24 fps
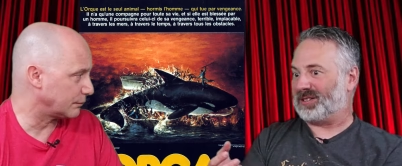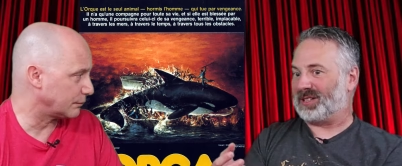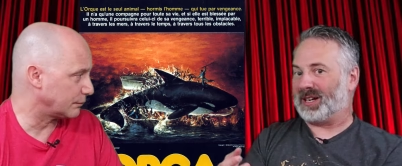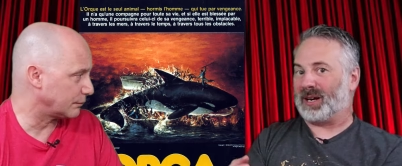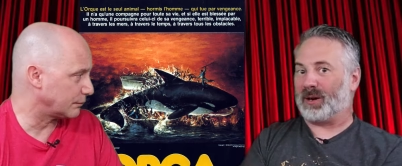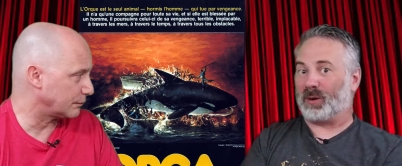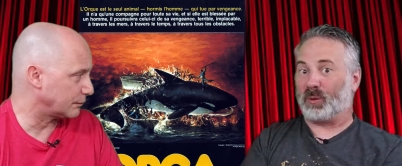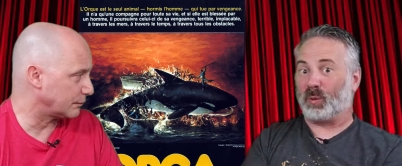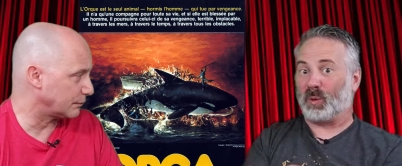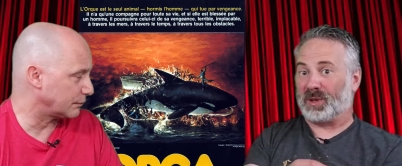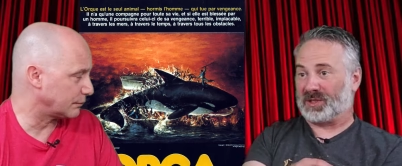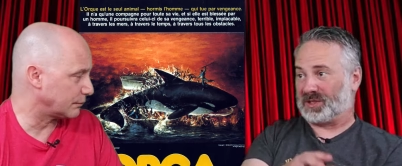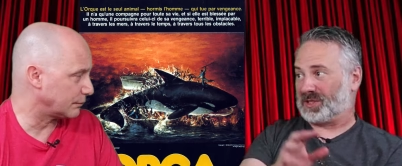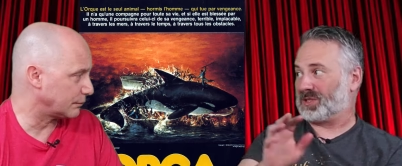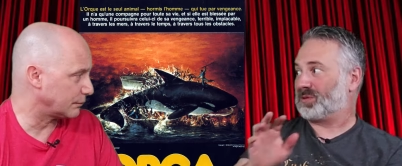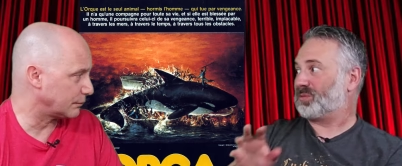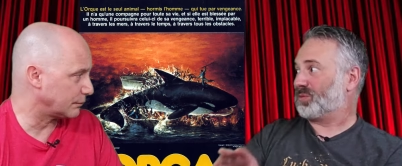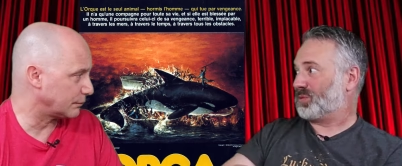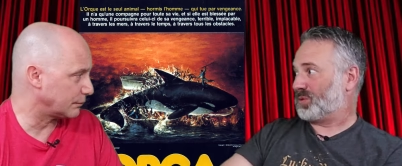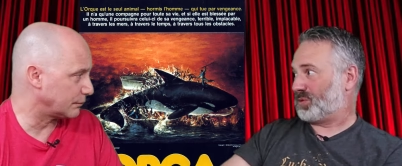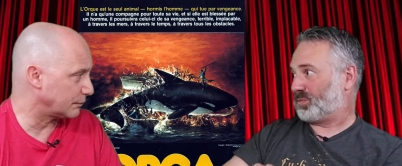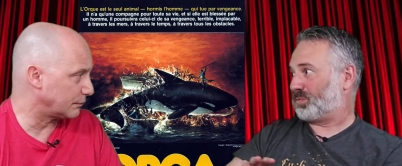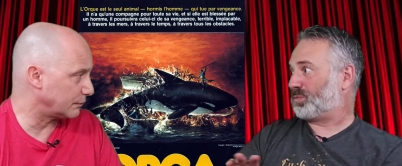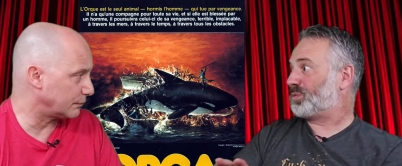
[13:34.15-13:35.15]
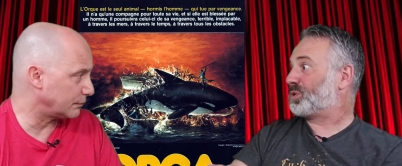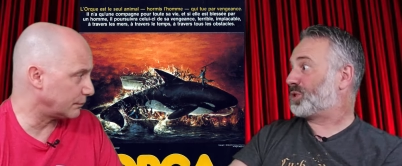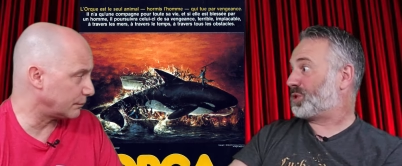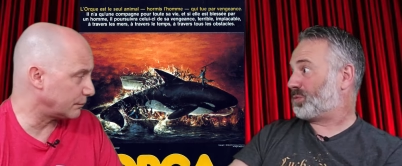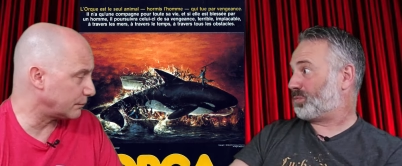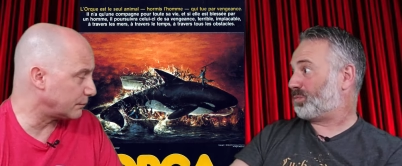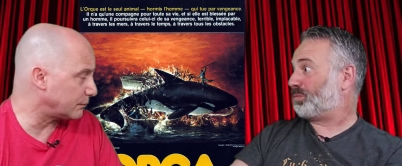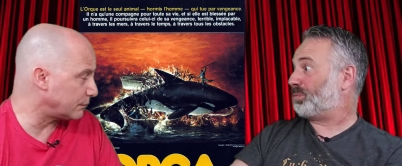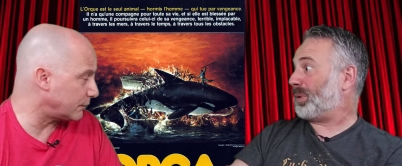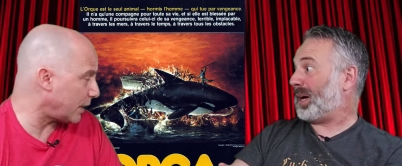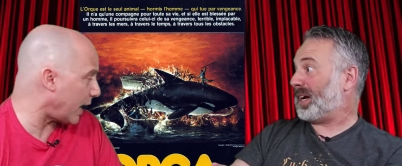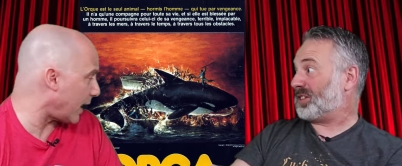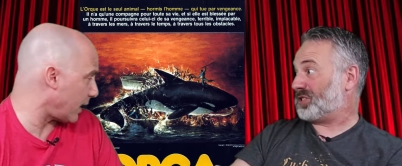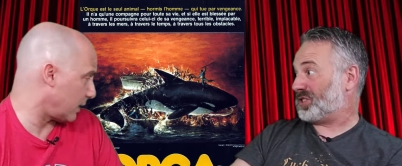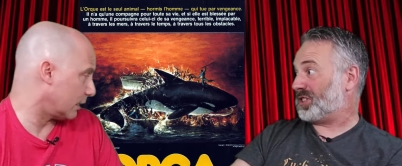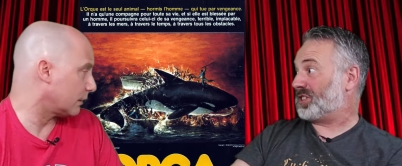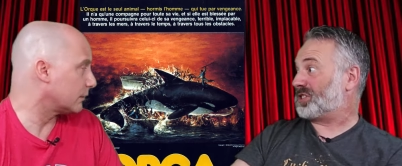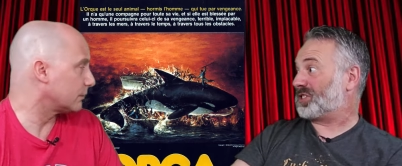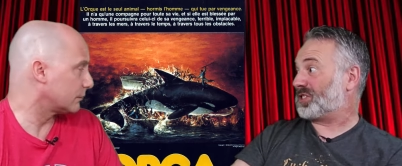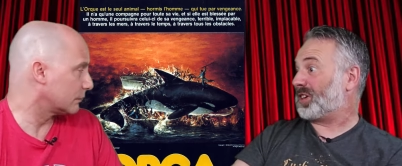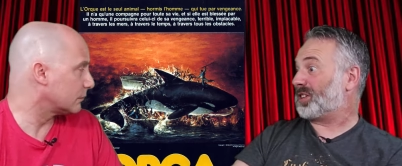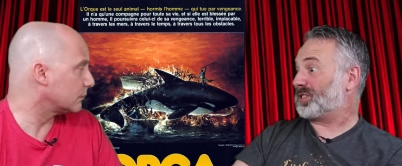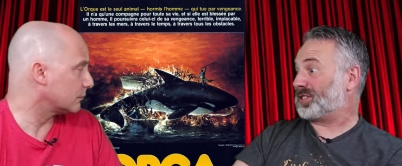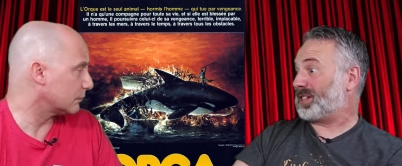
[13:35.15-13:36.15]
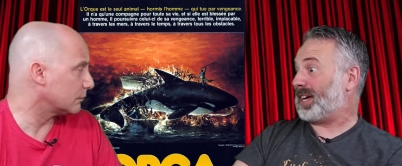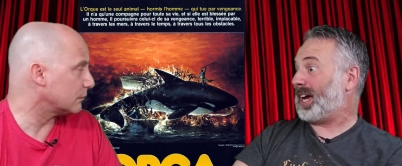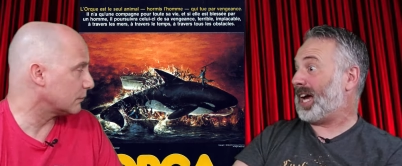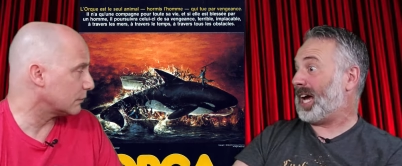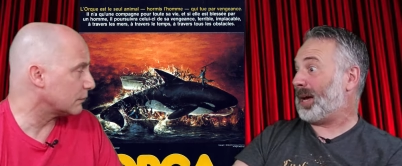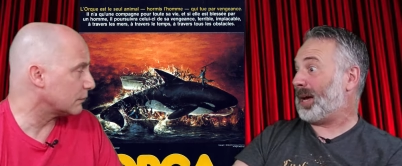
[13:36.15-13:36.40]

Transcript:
Speaker 1: and dour once bad yeah. shit starts to